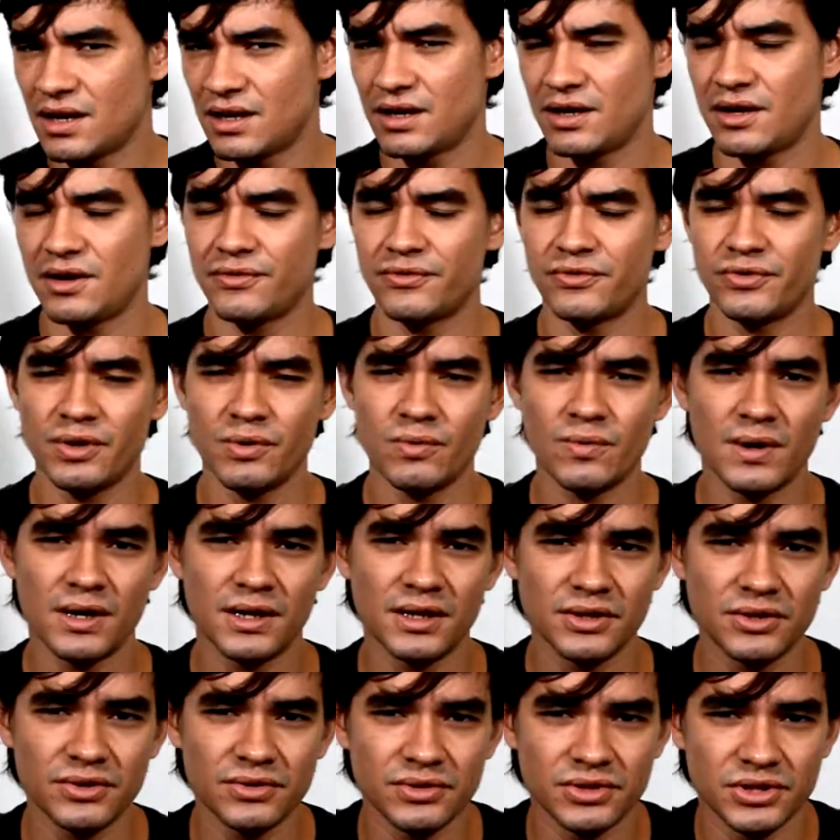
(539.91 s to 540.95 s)
If we
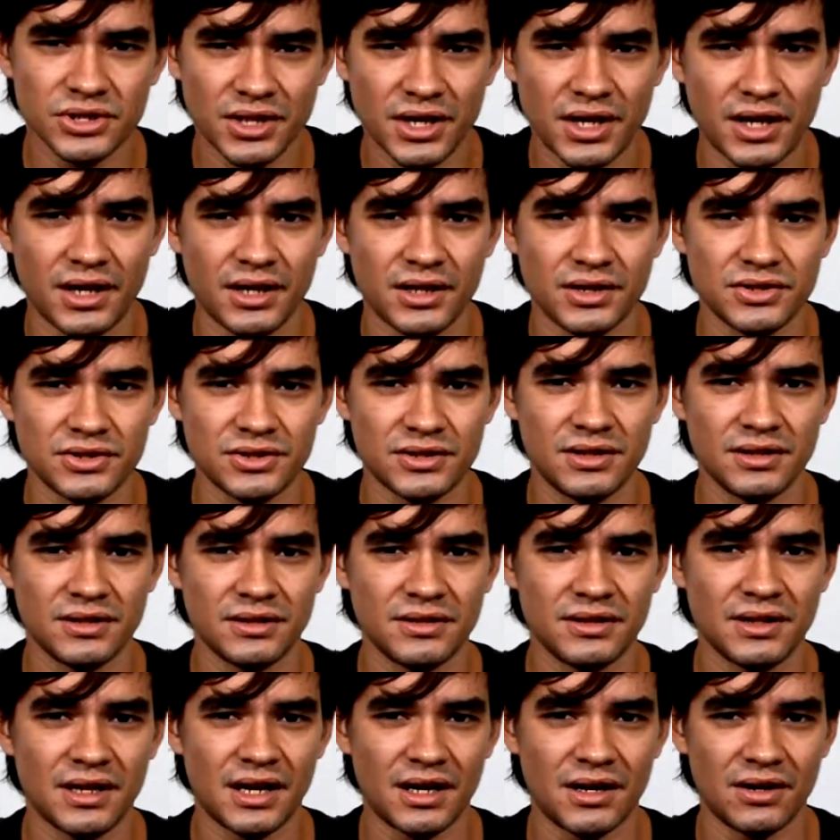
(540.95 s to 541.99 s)
wanted to change the
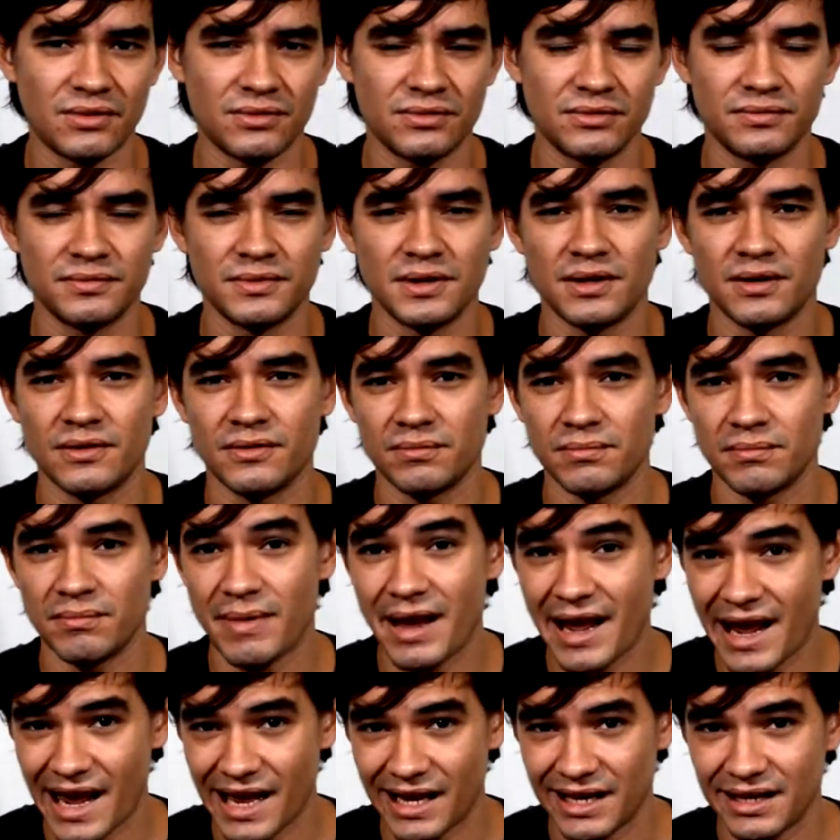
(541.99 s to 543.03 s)
noun
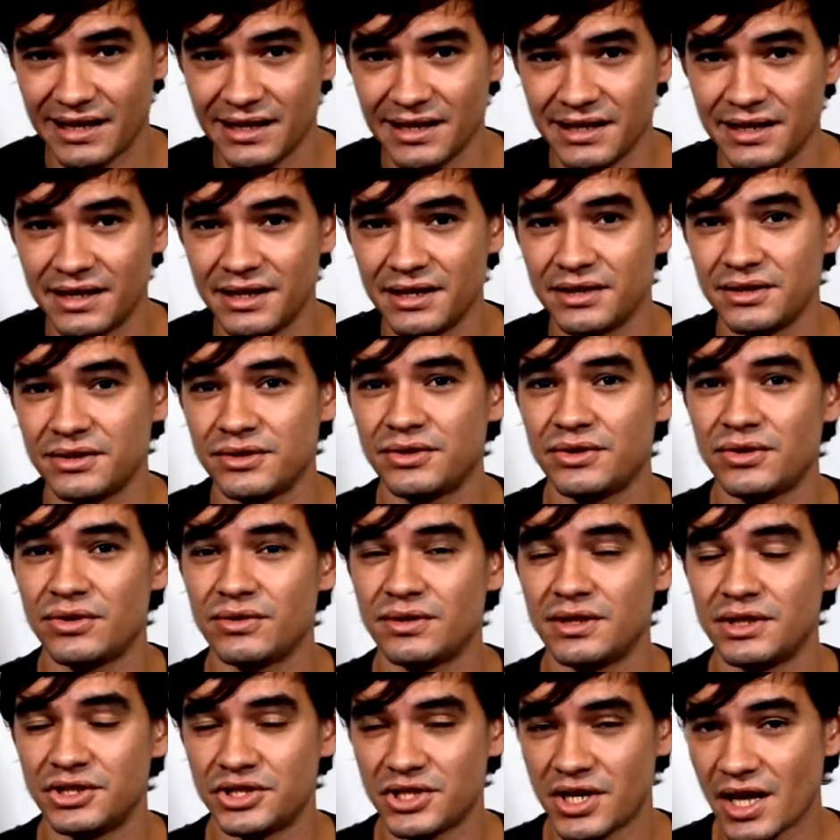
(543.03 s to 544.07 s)
man to
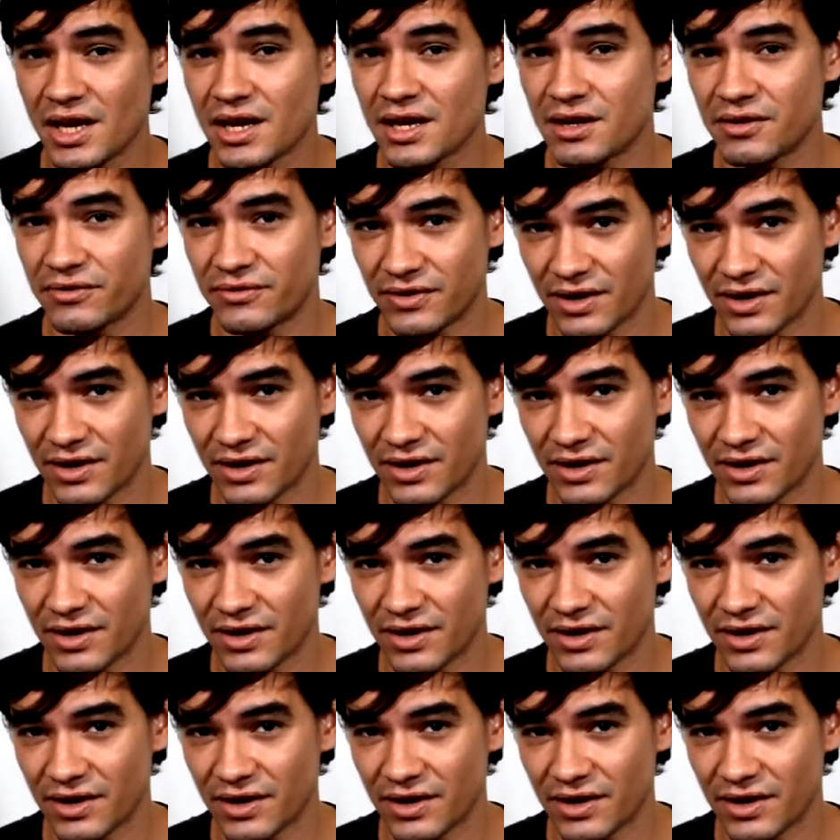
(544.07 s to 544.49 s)
the genitive